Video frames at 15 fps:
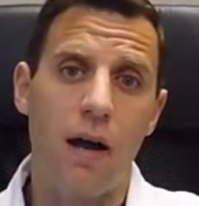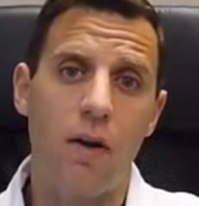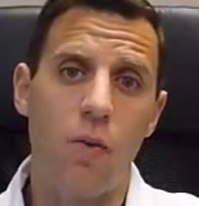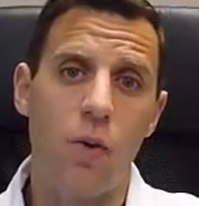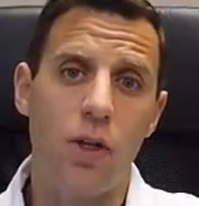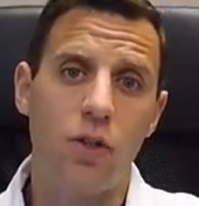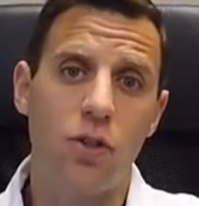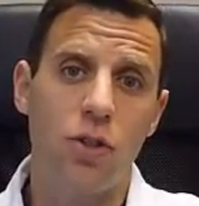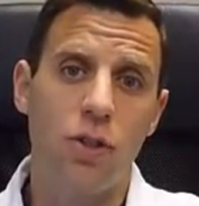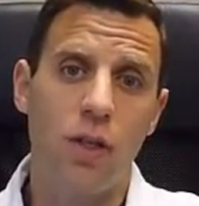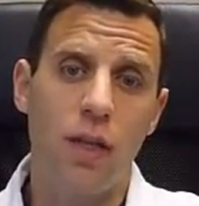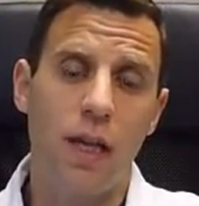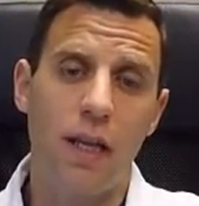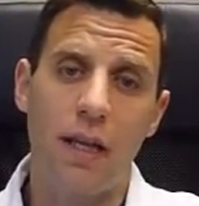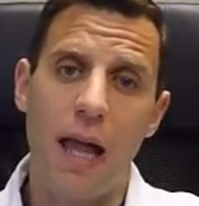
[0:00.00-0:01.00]
which
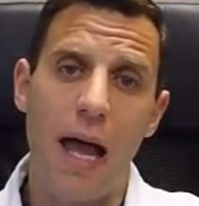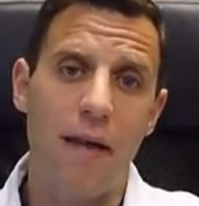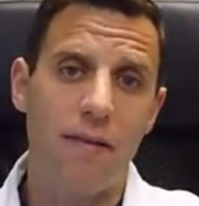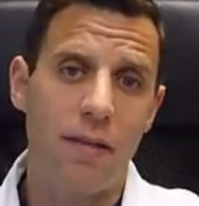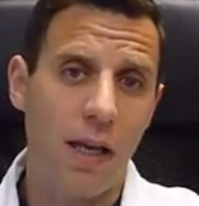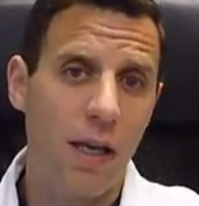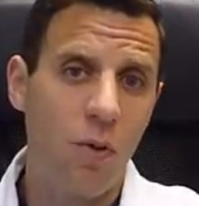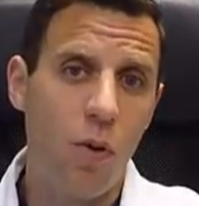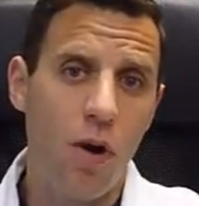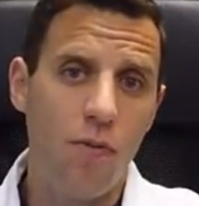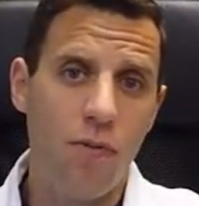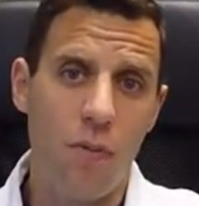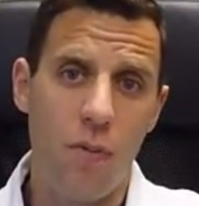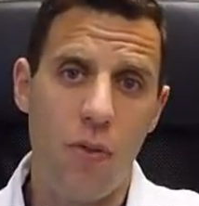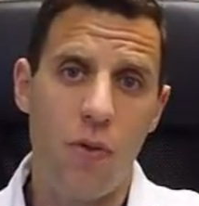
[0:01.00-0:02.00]
can last anywhere
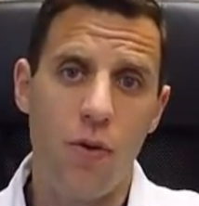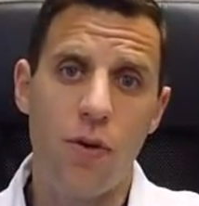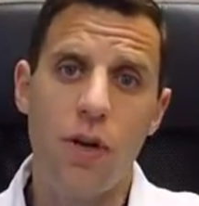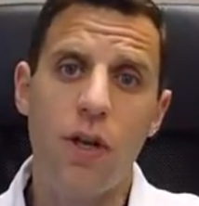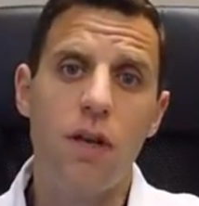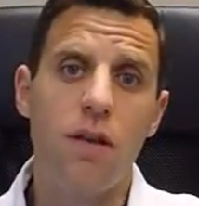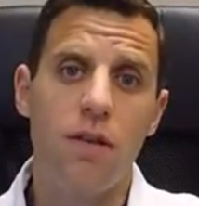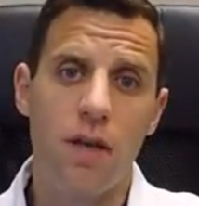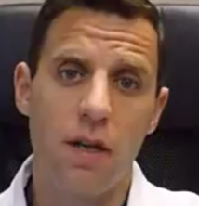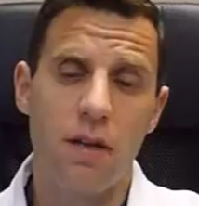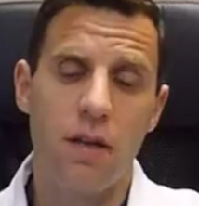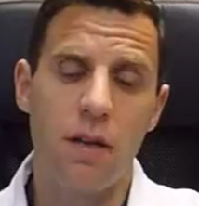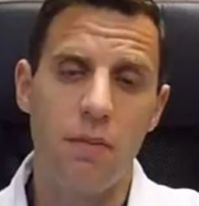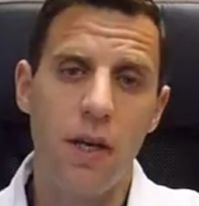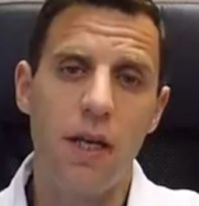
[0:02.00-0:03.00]
from 30 to
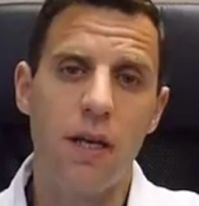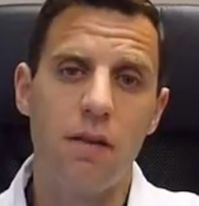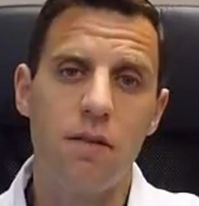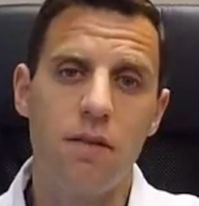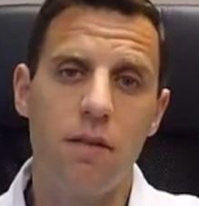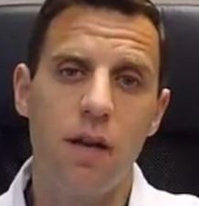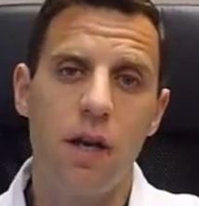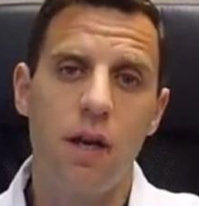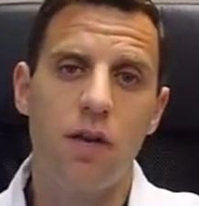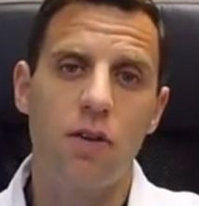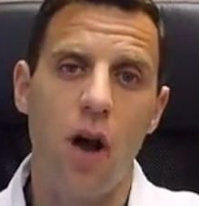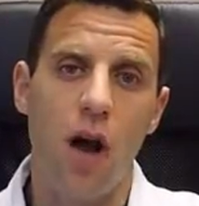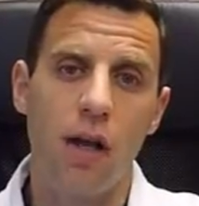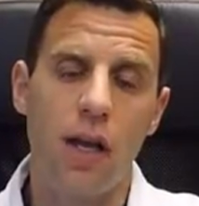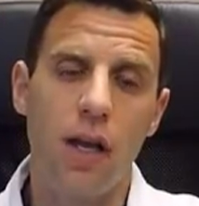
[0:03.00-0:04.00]
60 minutes,
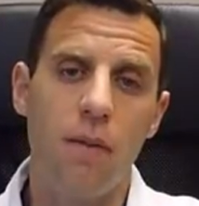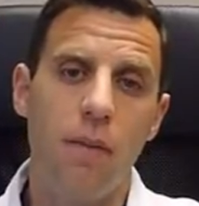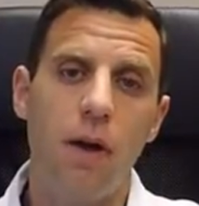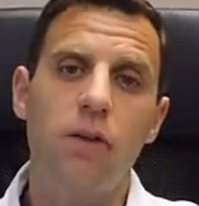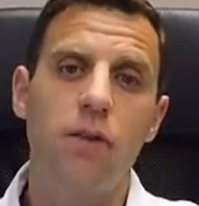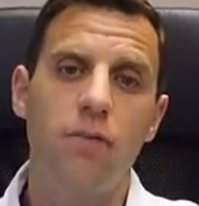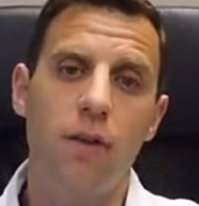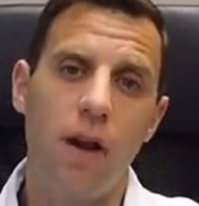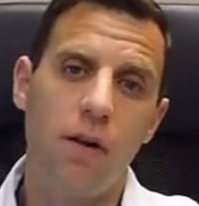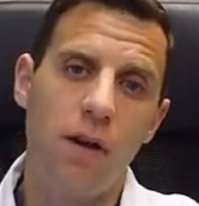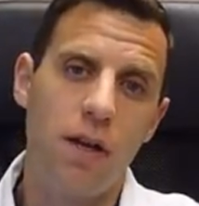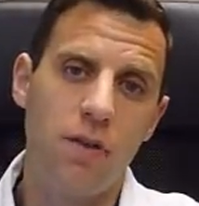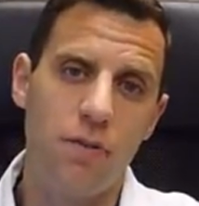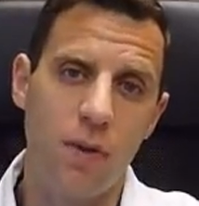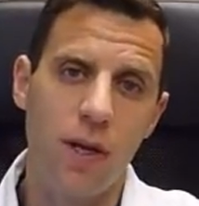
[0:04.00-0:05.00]
talking about the
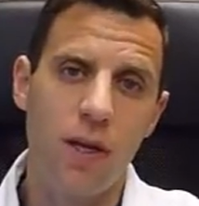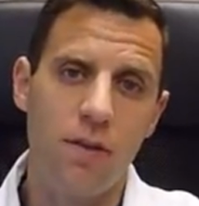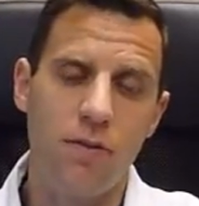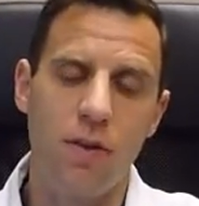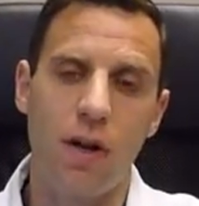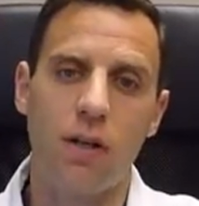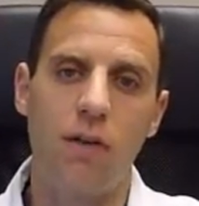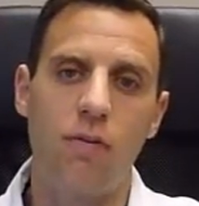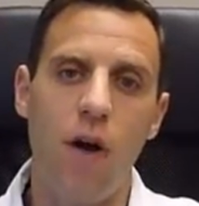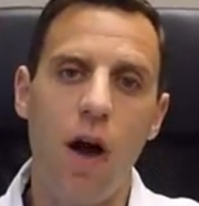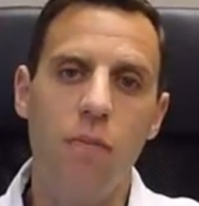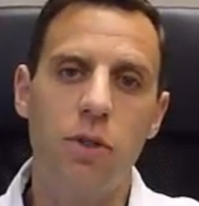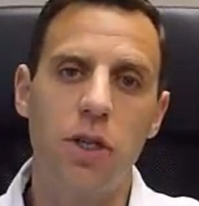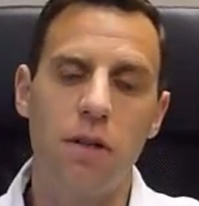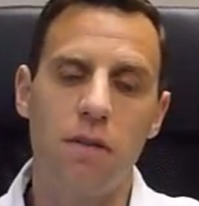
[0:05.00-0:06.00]
various reconstructive
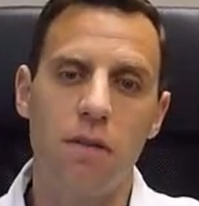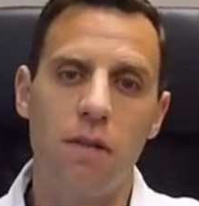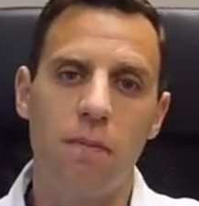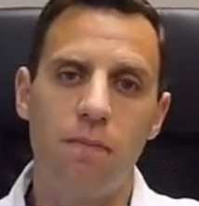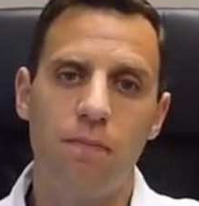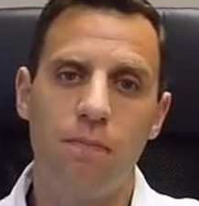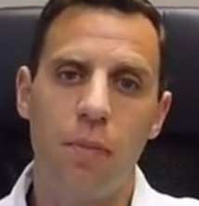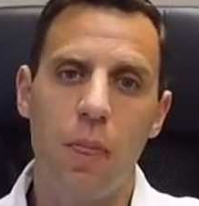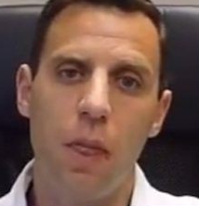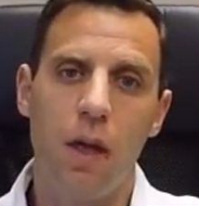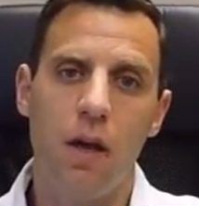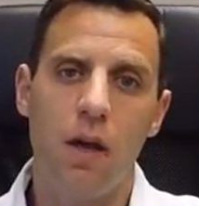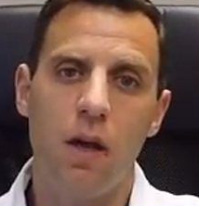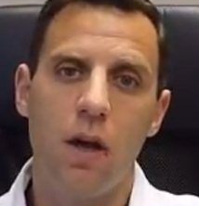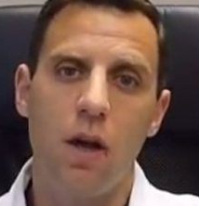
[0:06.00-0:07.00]
options.
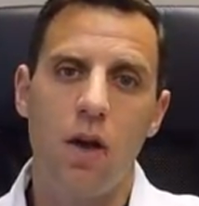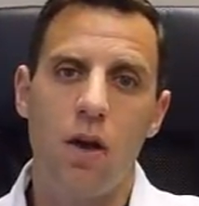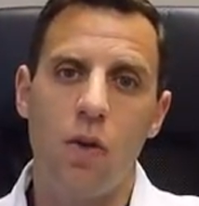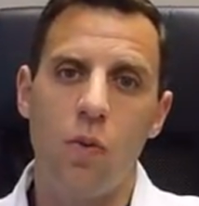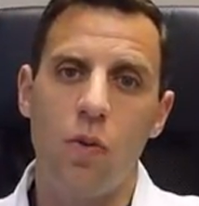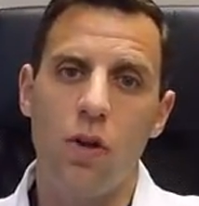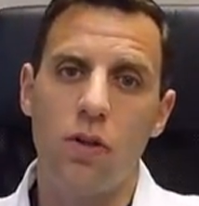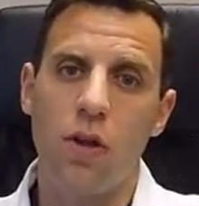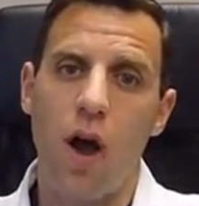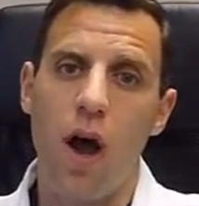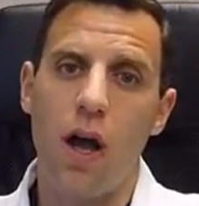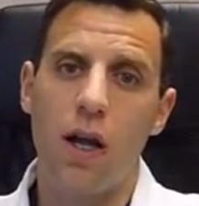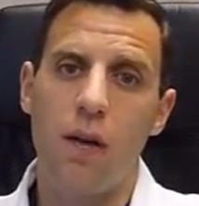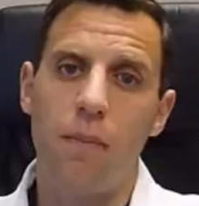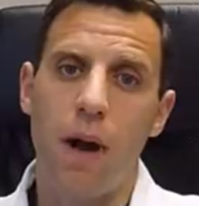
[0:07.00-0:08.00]
We'll
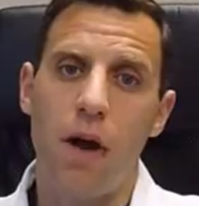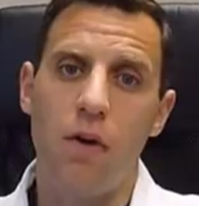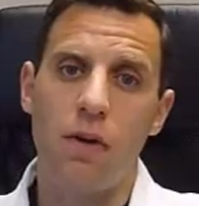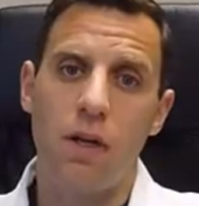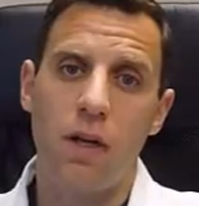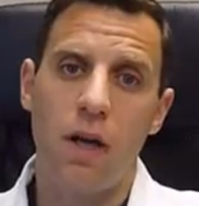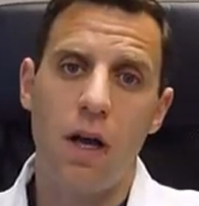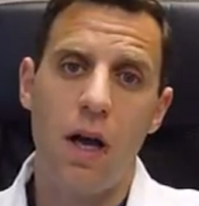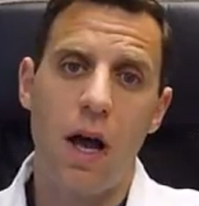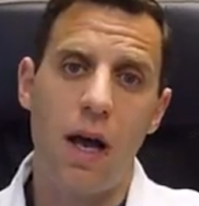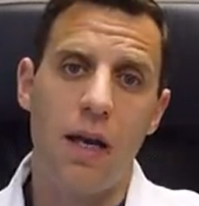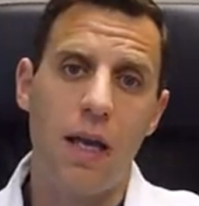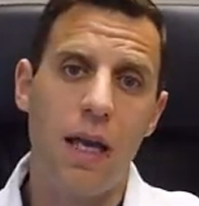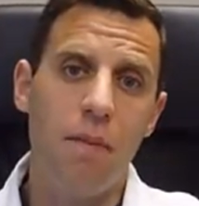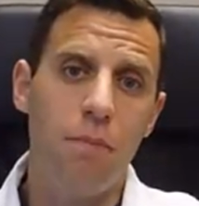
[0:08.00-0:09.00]
talk about an
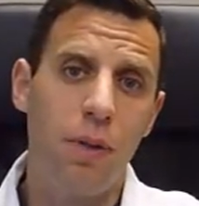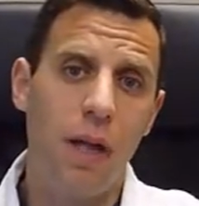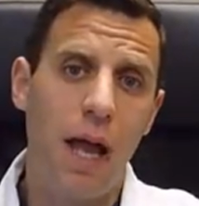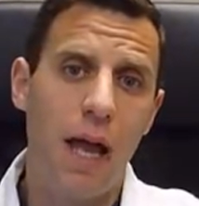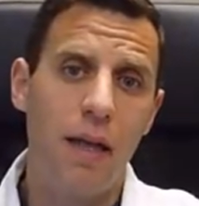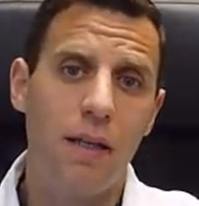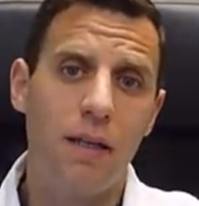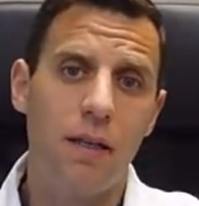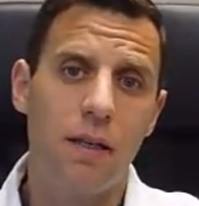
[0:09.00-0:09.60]
implant